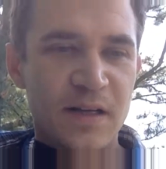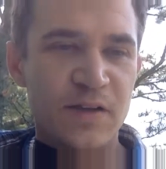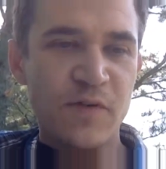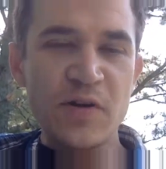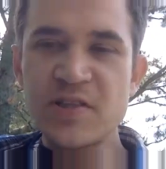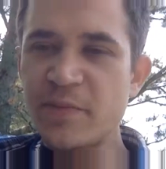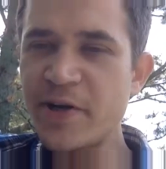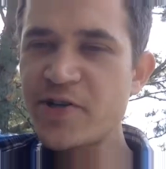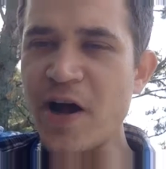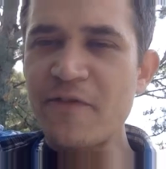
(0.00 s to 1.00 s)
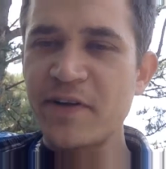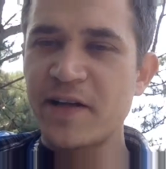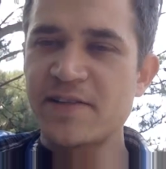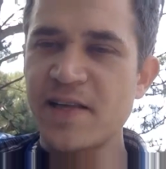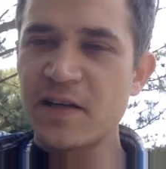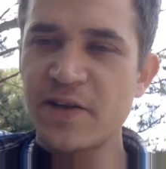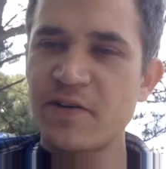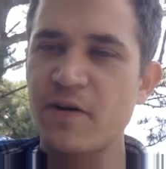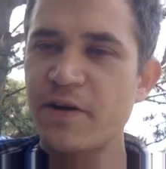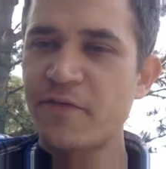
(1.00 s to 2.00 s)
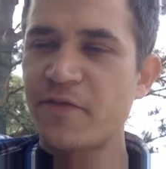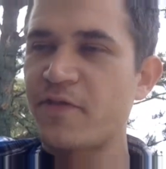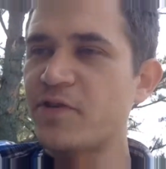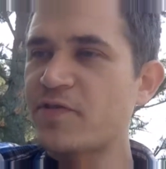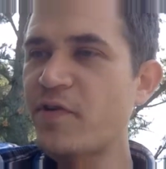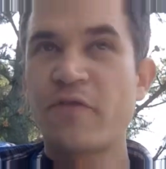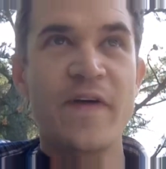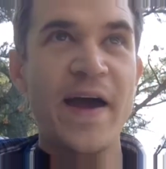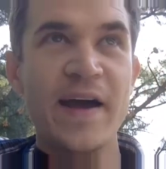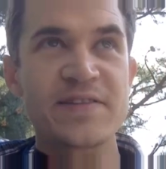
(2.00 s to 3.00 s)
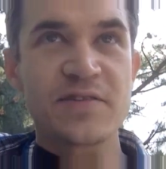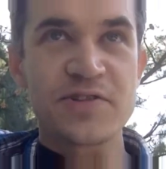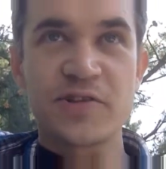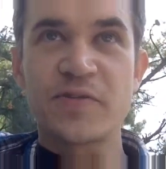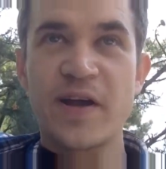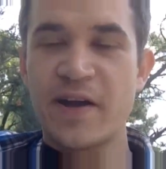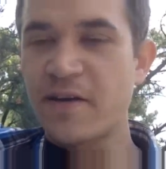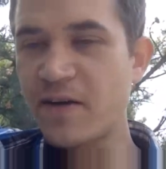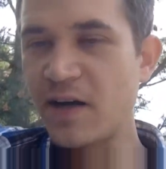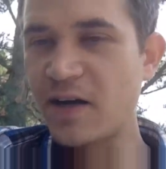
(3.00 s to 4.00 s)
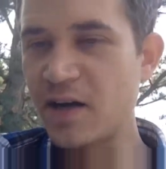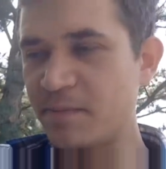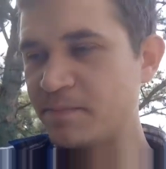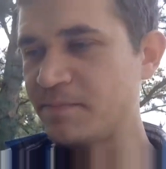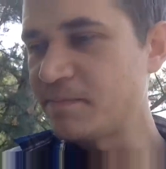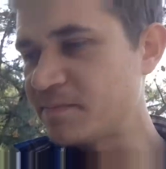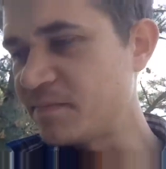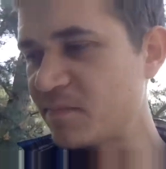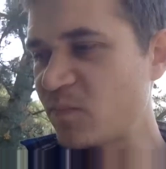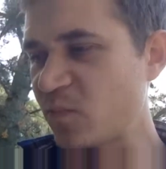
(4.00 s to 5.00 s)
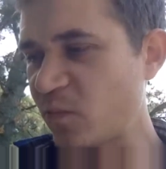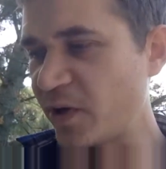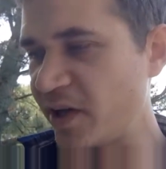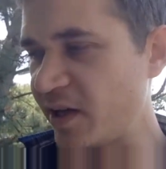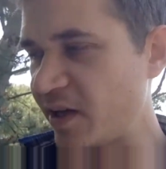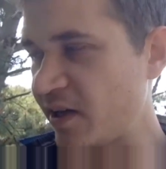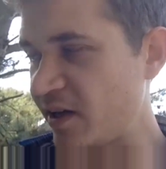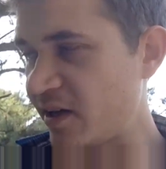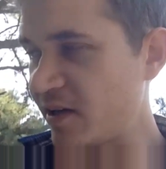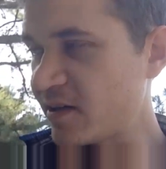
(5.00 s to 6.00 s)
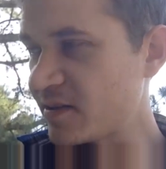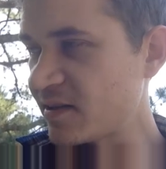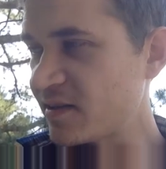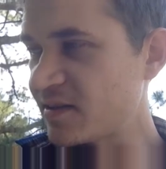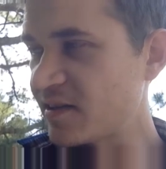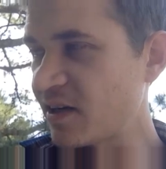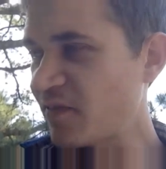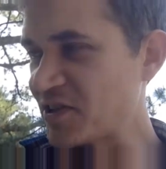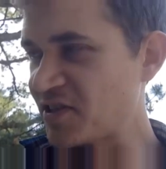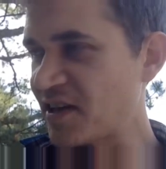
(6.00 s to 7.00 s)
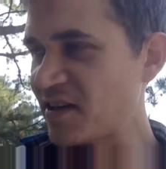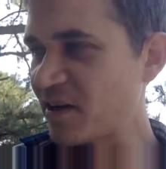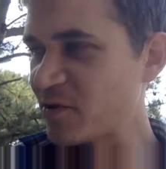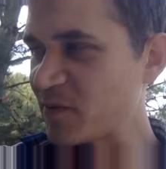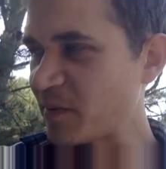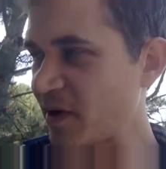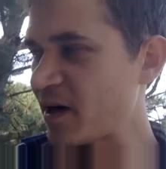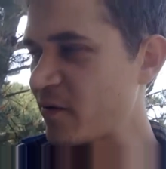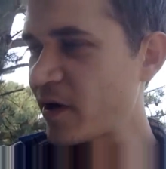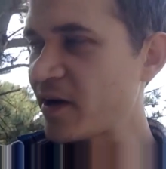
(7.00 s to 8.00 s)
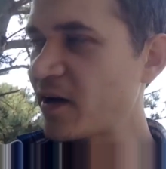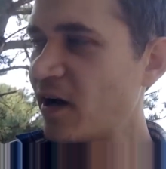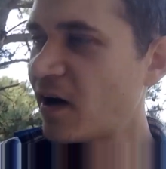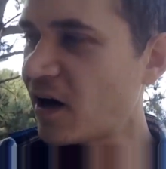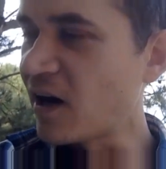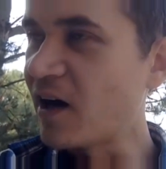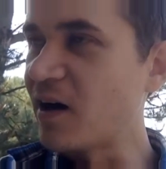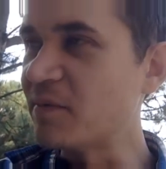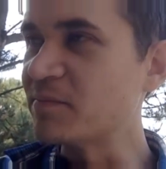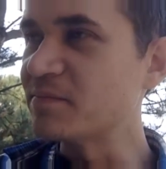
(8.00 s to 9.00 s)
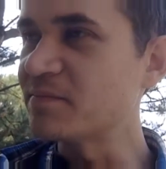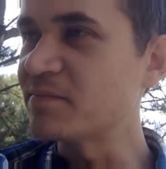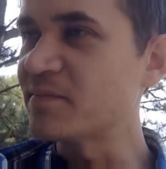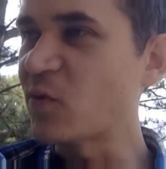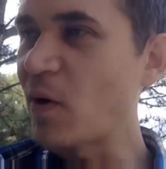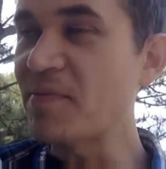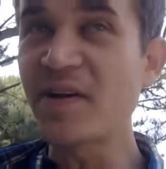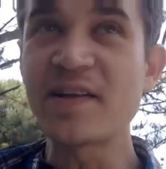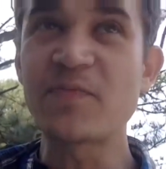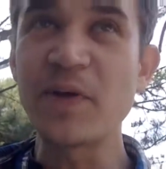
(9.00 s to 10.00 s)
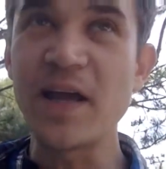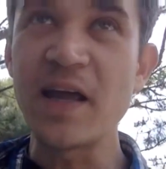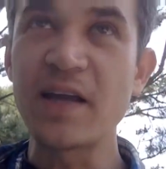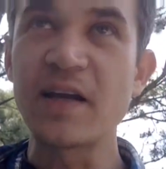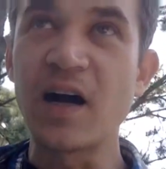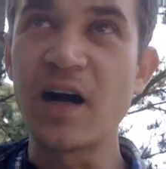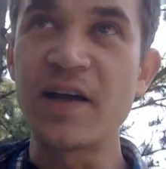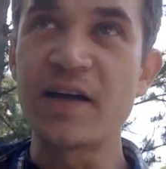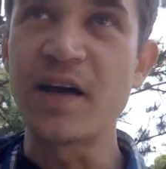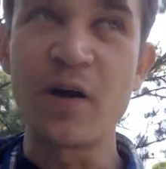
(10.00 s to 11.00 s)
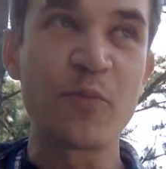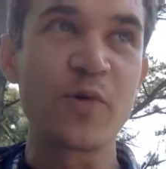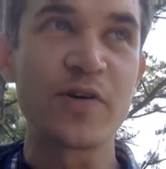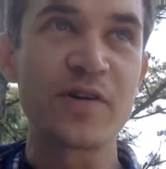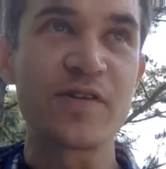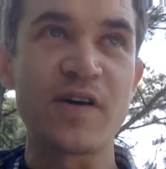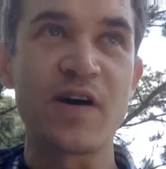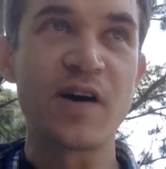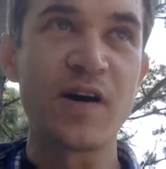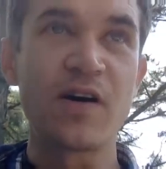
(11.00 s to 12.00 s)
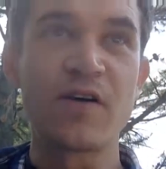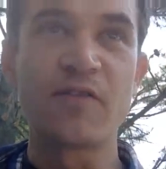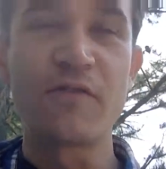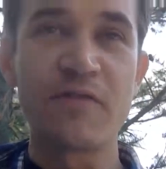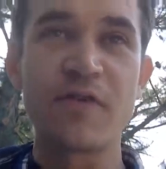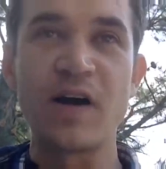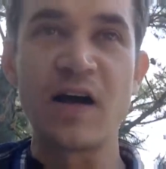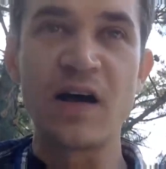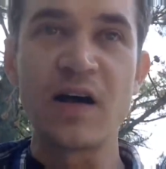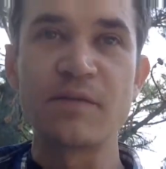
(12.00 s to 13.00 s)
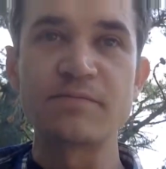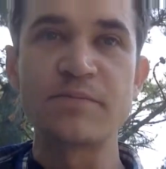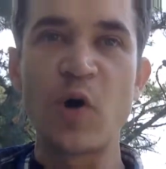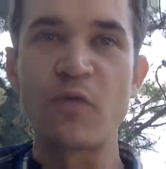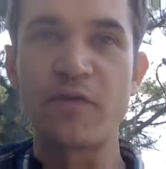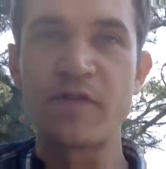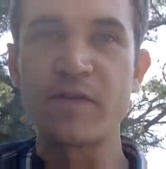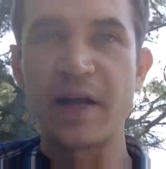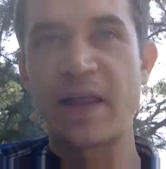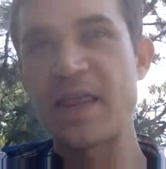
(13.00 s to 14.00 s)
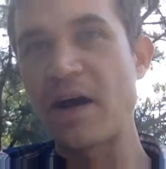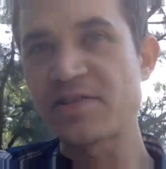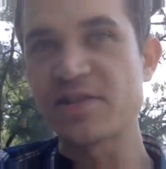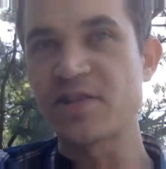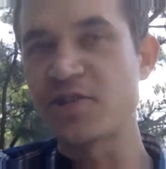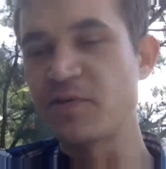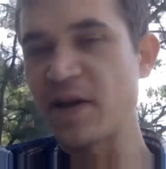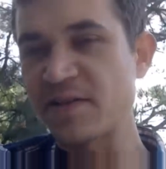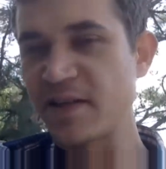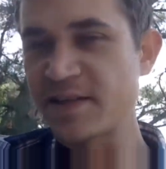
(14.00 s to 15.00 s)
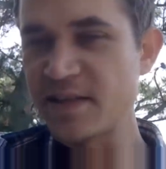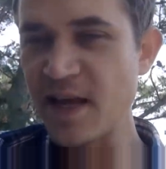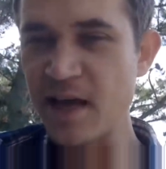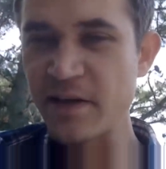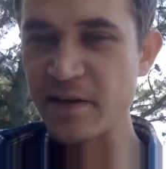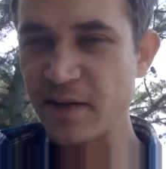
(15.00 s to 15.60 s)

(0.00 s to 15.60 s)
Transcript: the Road to Liberty traffic is steadily growing. For those of you who have asked, those of you who care, I don't know if I should say the numbers, but I'm getting anyway. The website's been getting in upwards of over like 1,000 to 2,000 hits a day,